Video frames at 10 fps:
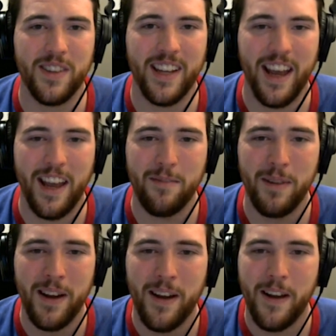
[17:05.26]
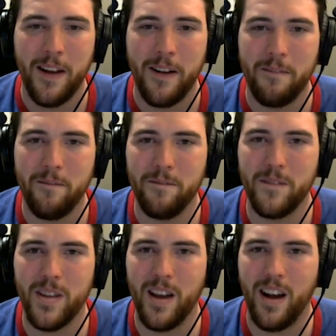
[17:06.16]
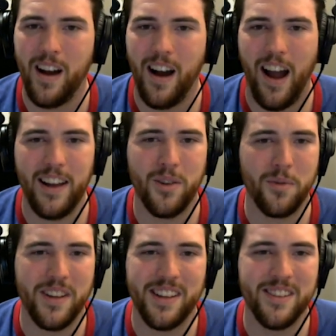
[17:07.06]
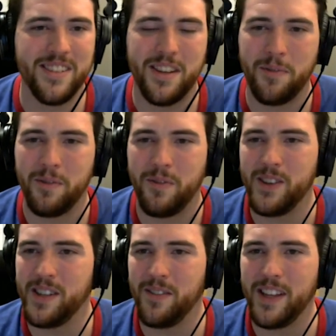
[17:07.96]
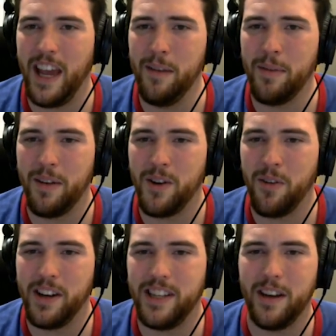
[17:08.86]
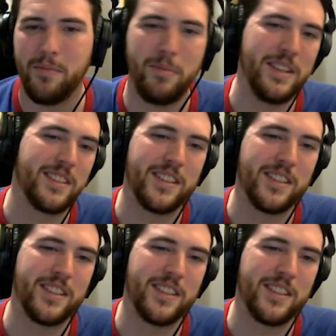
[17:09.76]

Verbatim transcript: of the game. I don't think there's a different version of the game. I have no idea. Maybe he's